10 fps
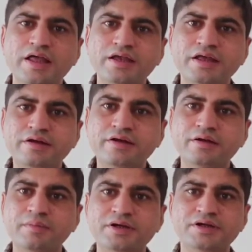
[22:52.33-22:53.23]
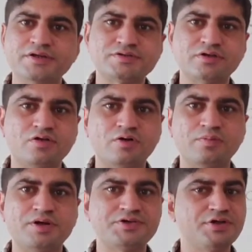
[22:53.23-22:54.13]
any other multinational
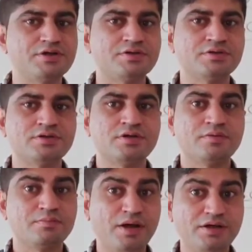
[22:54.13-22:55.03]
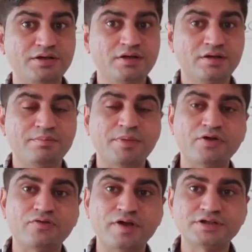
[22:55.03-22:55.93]
corporation, but
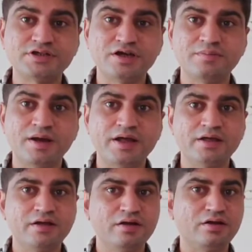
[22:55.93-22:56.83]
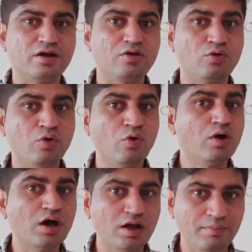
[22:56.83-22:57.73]
manufactured by the
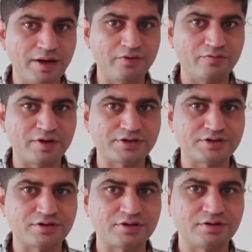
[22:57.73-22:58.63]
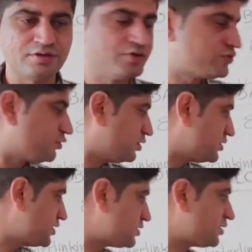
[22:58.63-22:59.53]
local manufacturer. So
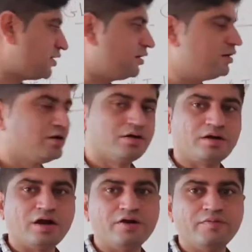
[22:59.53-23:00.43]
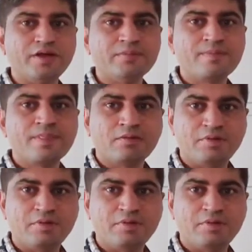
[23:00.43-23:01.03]
this is the third way,